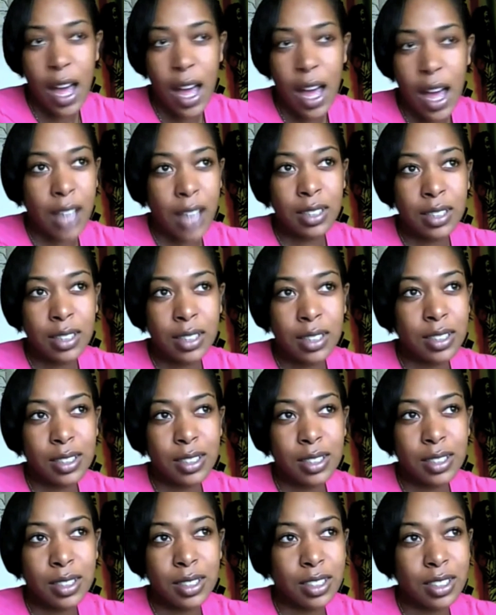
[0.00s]
And
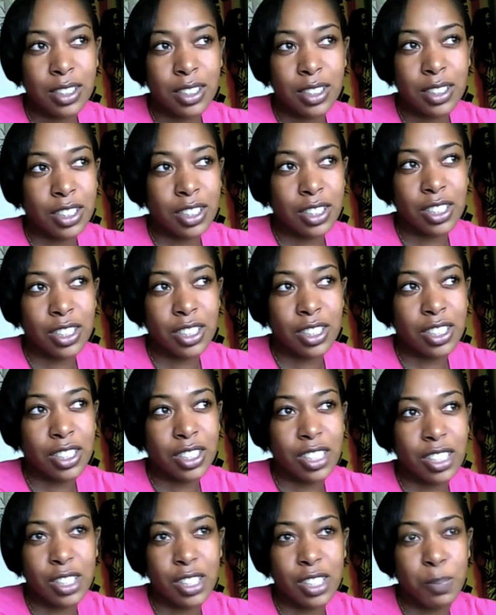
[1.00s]

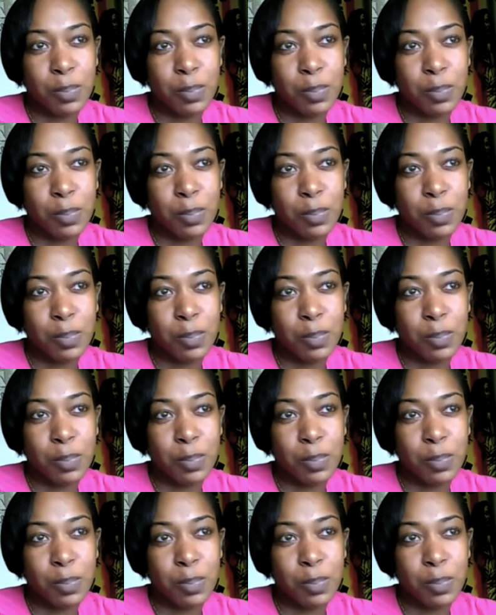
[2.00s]
just